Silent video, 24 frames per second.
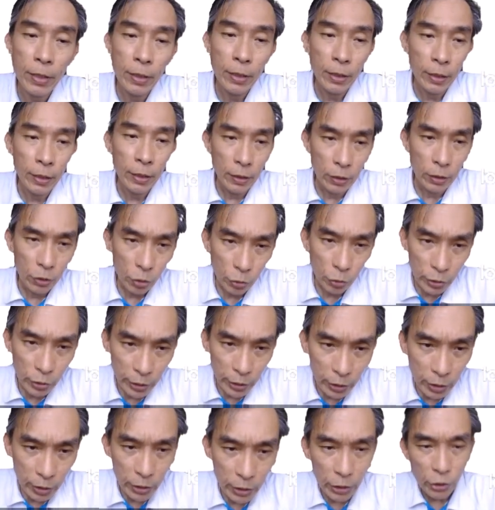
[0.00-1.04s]
So general
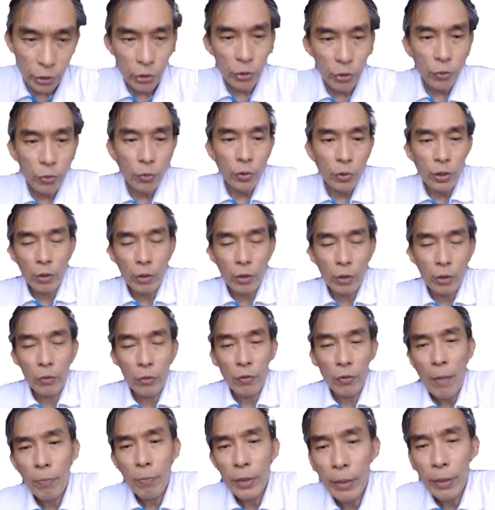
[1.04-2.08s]
issues of
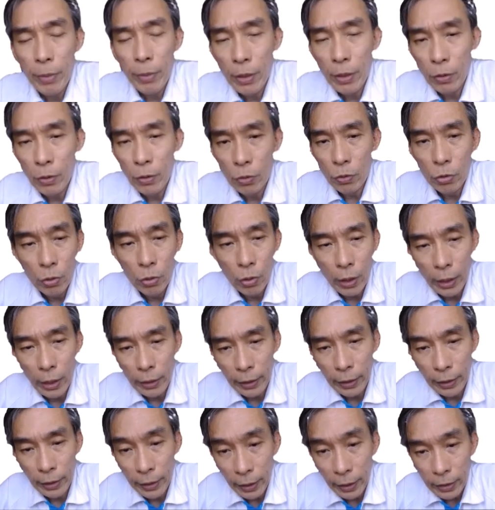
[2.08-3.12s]
upkeeping also, I
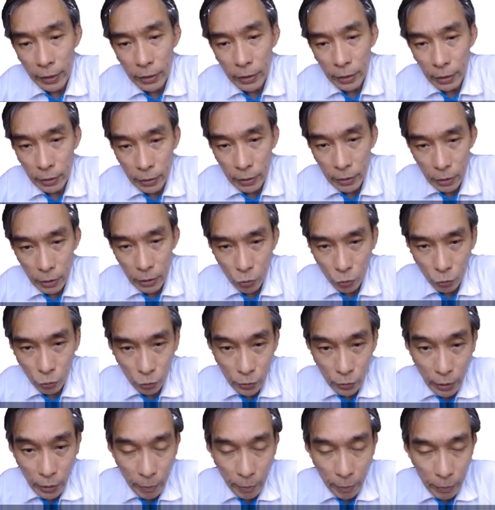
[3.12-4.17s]
guess just to
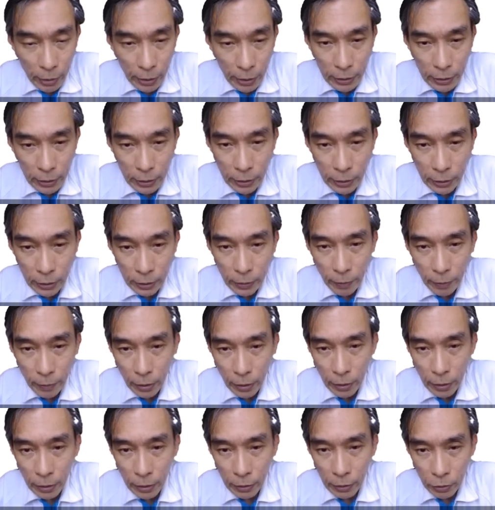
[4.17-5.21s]
summarize here,
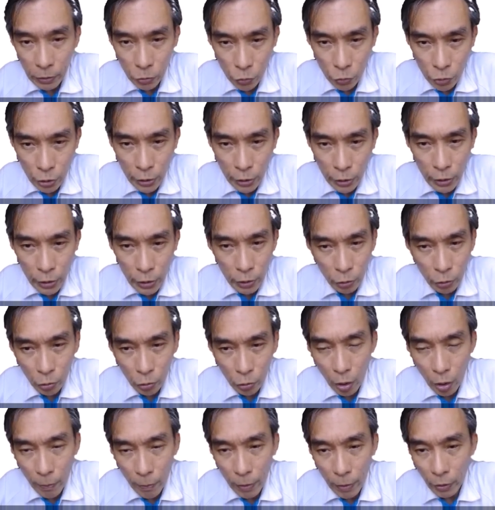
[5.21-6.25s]
usually talk about
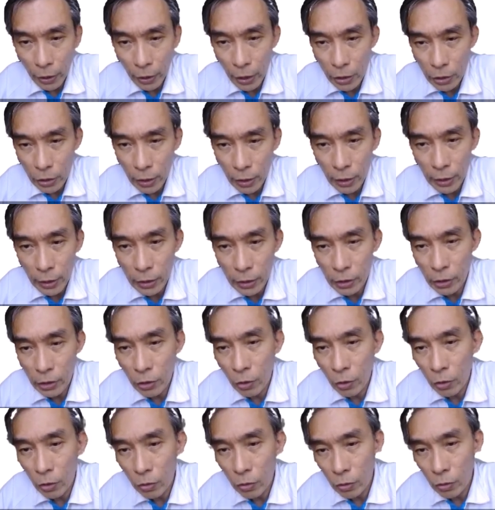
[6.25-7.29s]
catch SEO
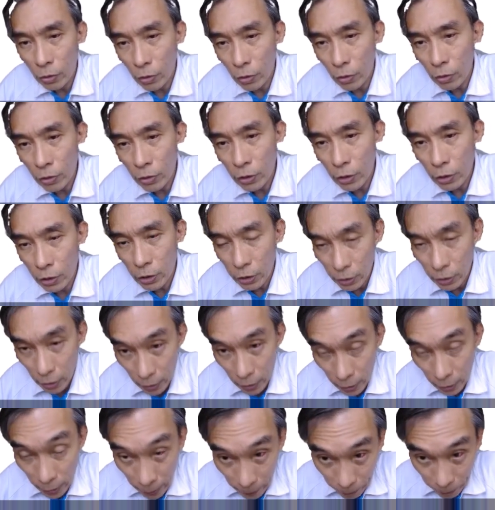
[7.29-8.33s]
or search
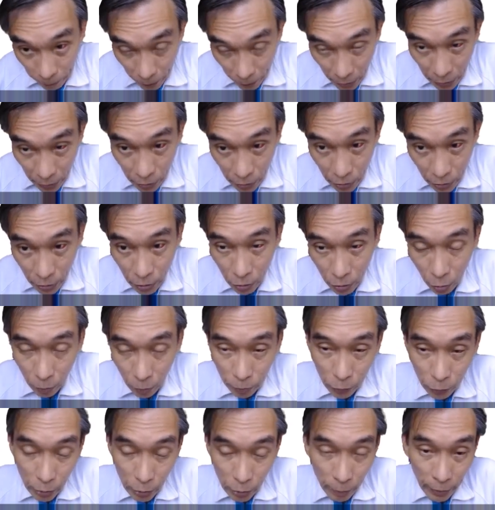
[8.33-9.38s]
engine
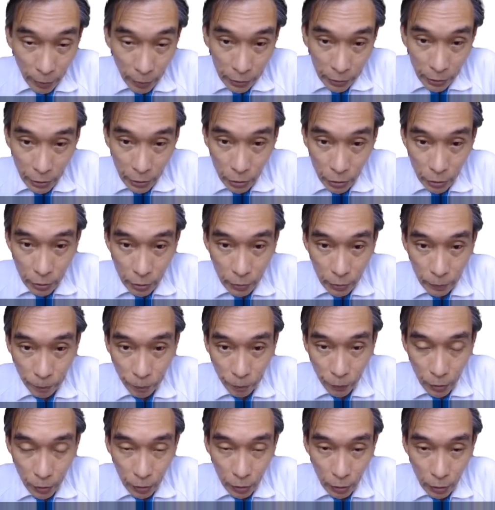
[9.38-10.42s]
optimization,
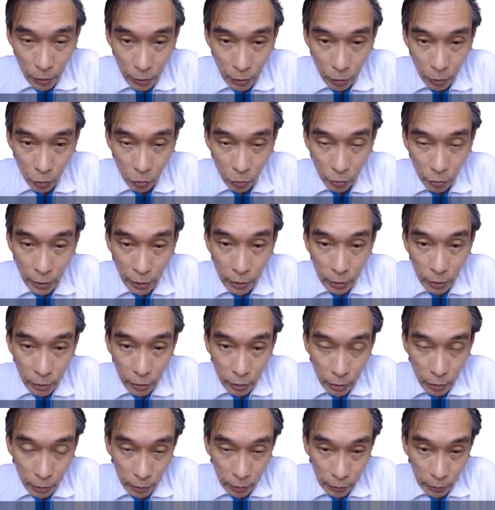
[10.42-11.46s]
content
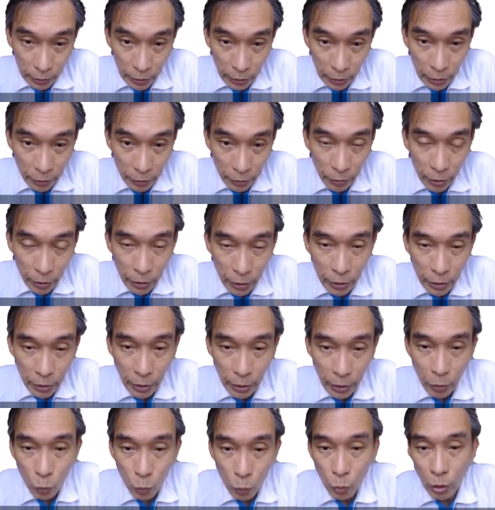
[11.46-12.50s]
delivery network
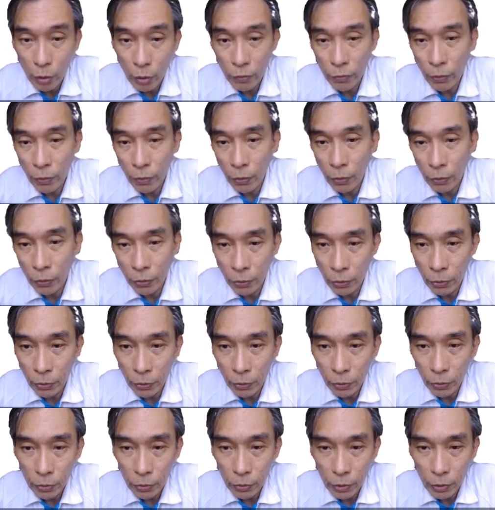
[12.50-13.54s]
for your
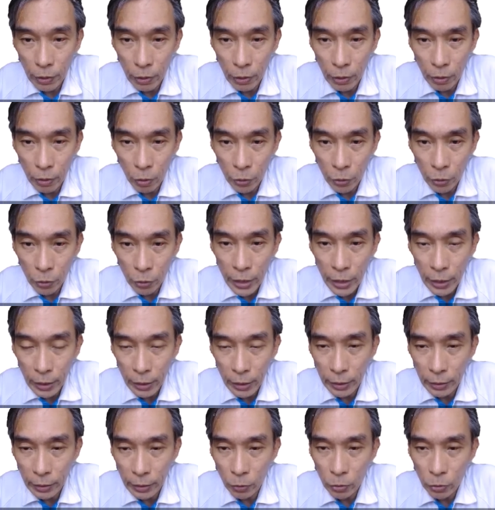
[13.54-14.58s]
loading, and
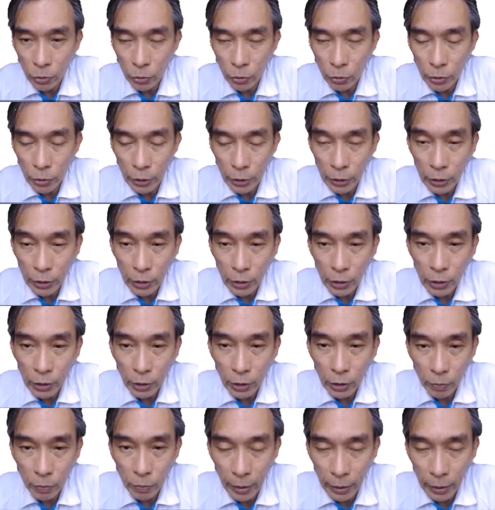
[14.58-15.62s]
also easy search
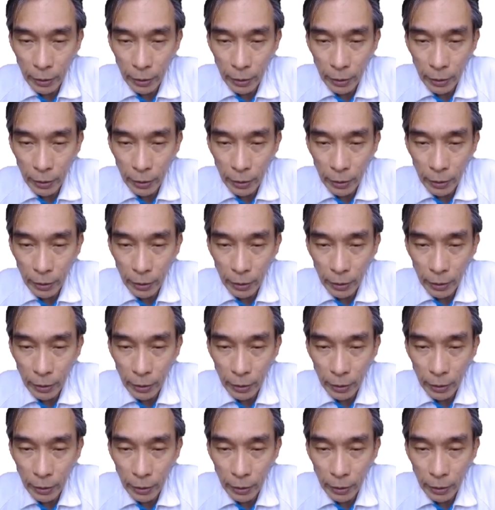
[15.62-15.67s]
by